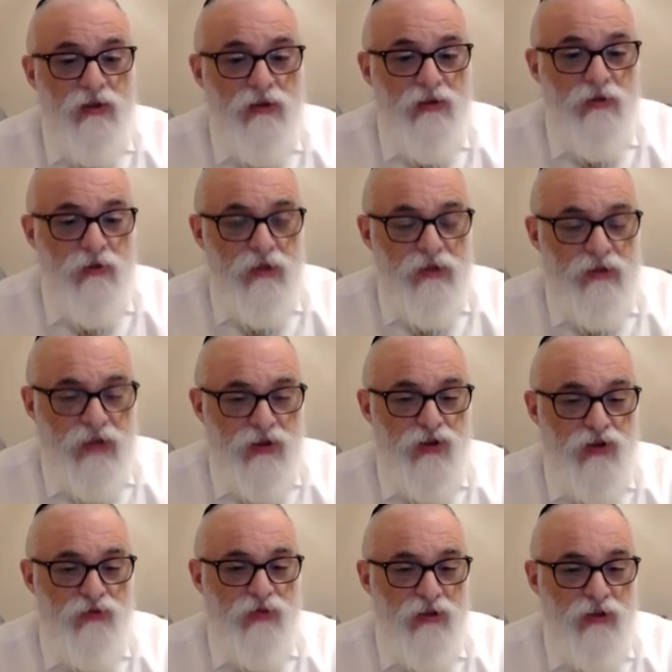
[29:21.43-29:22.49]
a
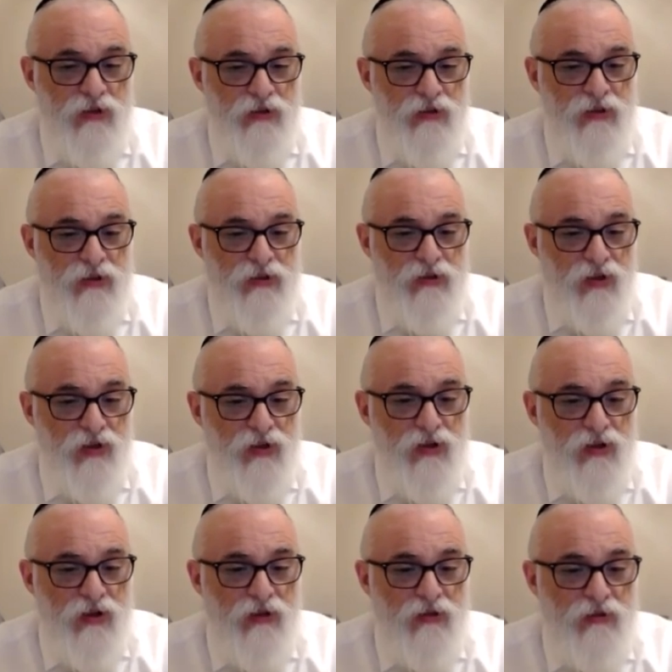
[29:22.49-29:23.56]
taich over here, that
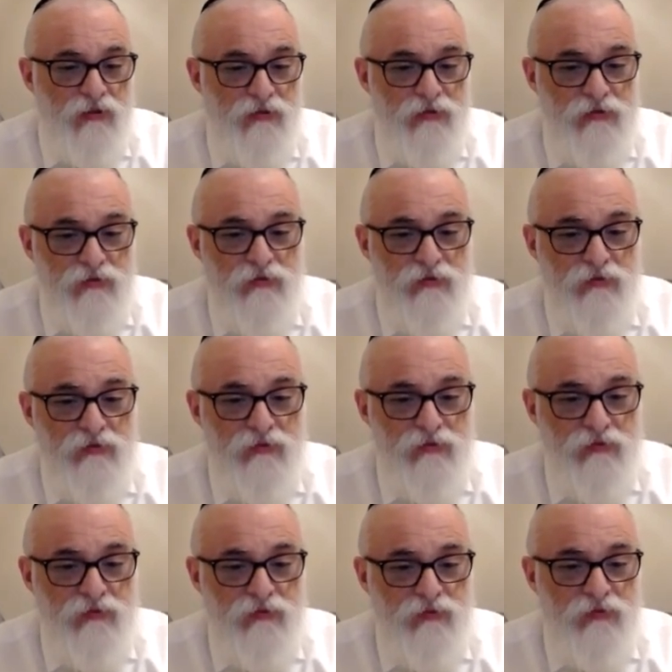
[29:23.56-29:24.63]
Torah,
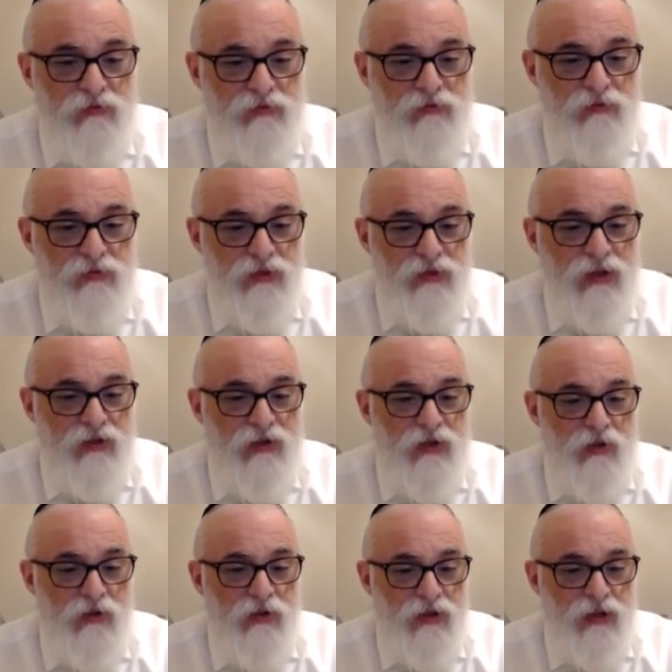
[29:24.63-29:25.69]
this
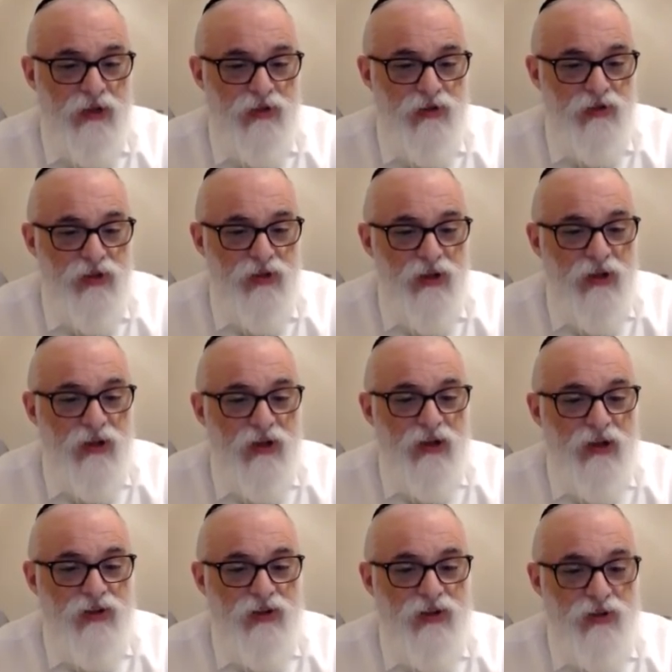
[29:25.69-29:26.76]
was the taich.
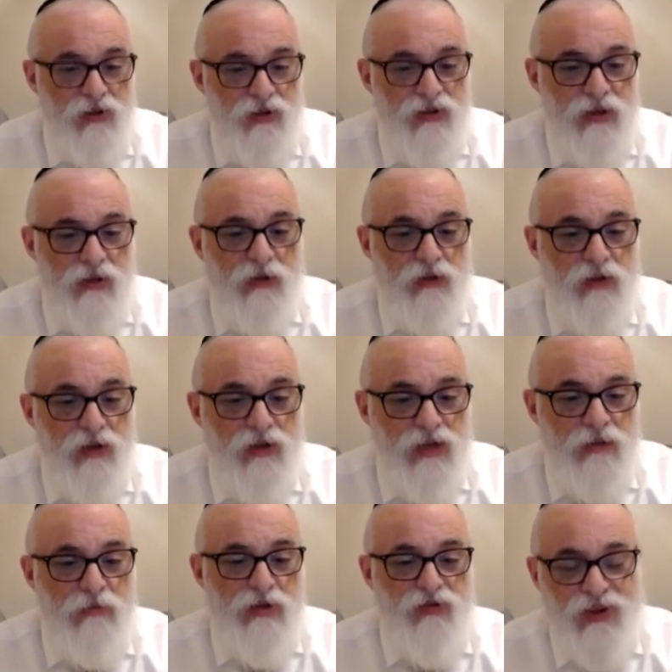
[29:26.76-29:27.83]
Asher nosa no Torah
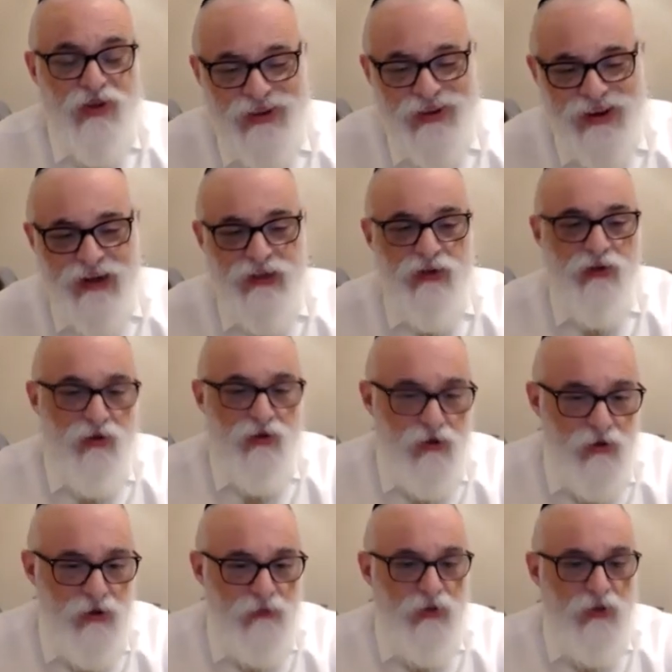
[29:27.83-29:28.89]
semes v'chaye
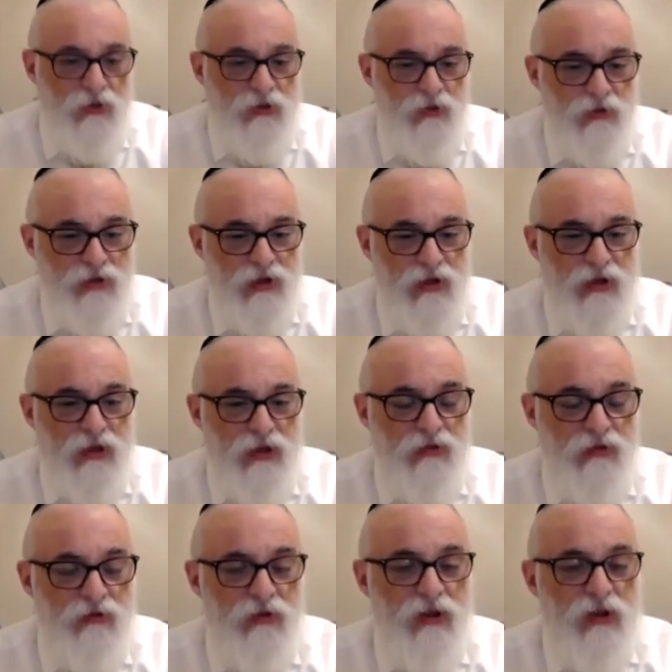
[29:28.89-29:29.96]
oylam lata
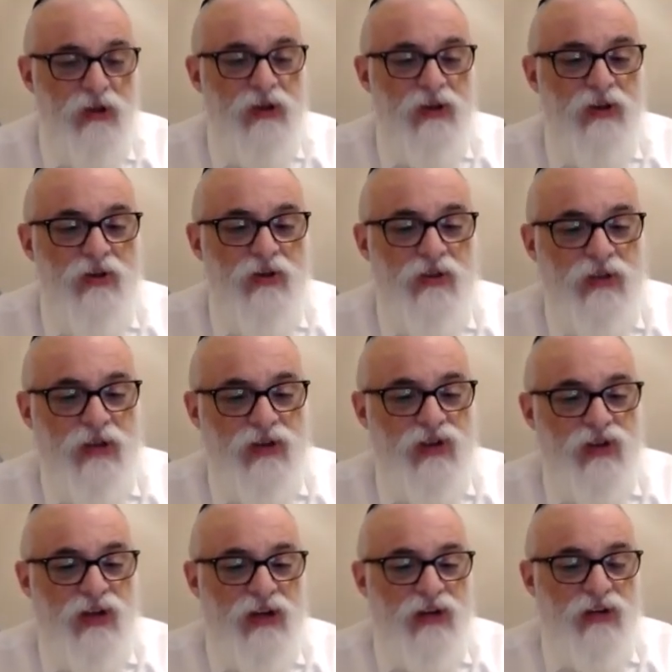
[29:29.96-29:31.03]
b'secheno. So he taich
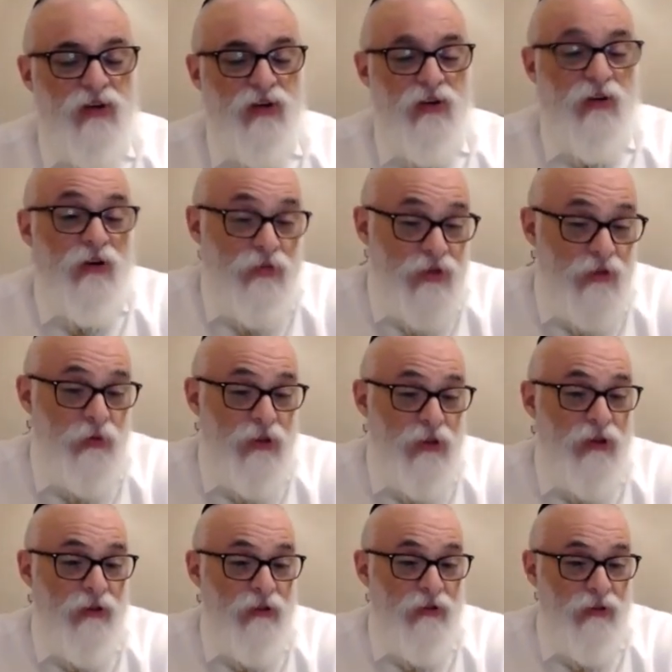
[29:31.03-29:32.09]
chaye oylam, simply
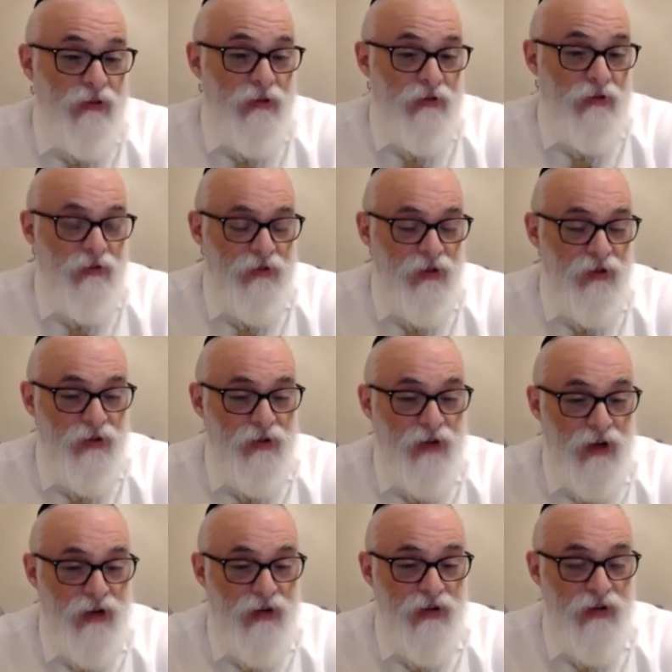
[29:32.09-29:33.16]
that Torah
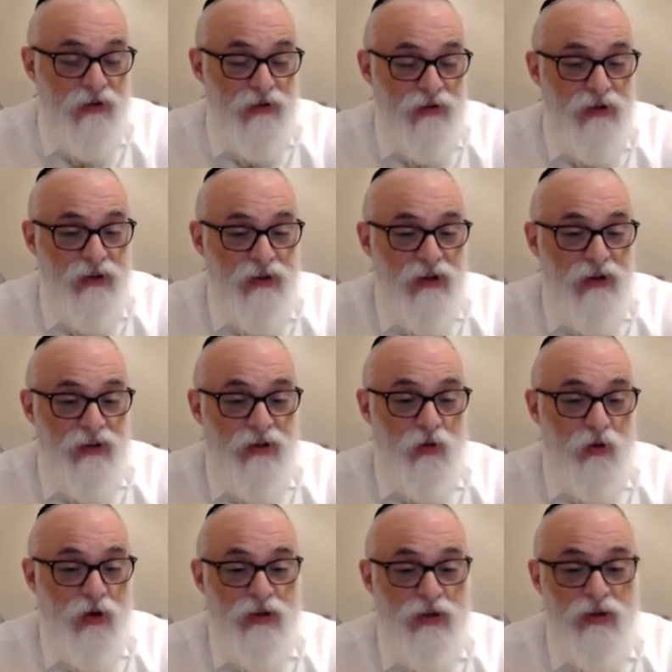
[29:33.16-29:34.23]
guides us in the
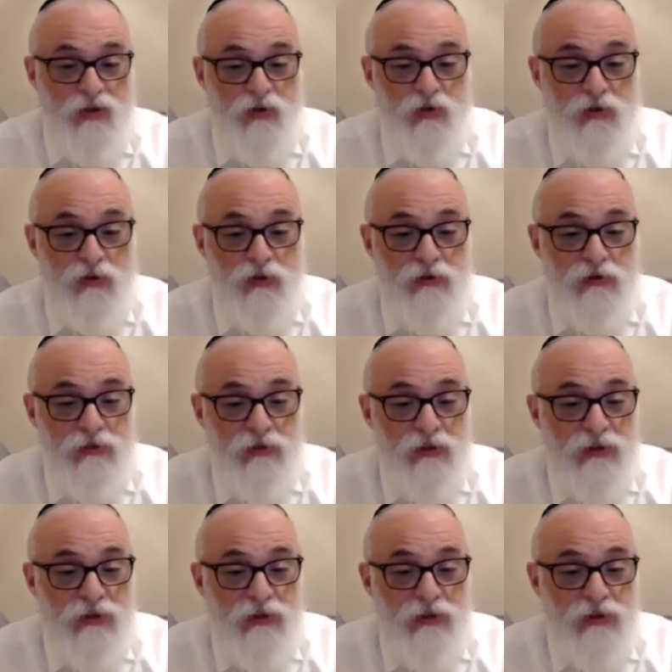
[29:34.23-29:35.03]
ways of the world.